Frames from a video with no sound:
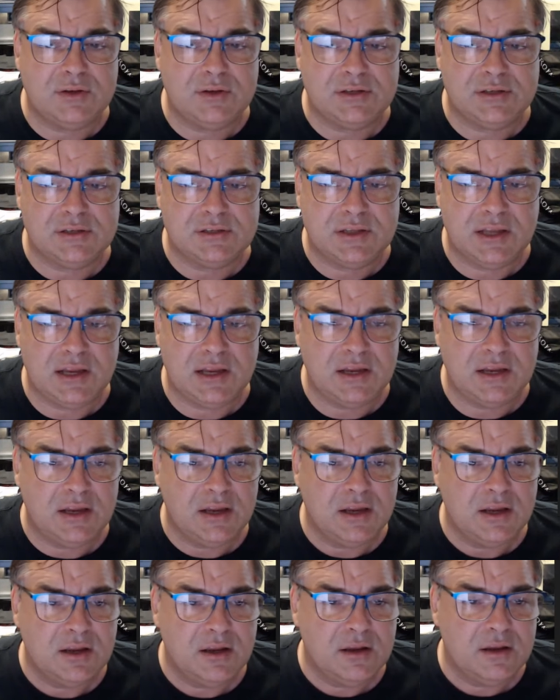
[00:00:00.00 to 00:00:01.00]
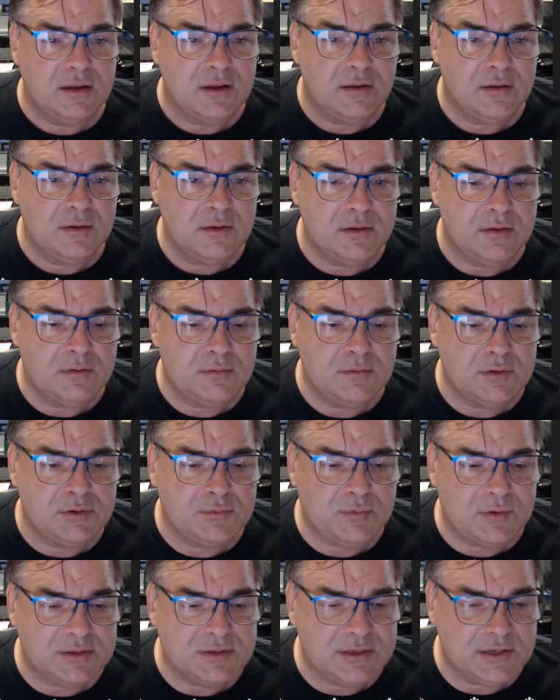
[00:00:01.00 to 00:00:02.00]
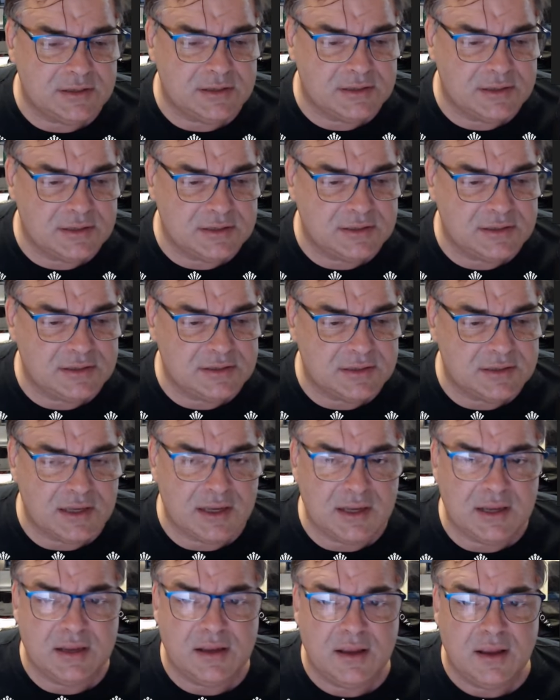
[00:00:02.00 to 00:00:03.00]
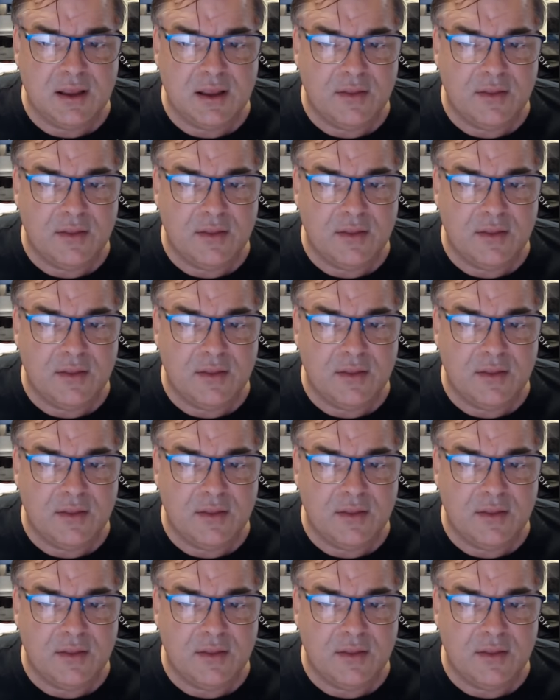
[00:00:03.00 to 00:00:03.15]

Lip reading: This is the, which one's this? This is this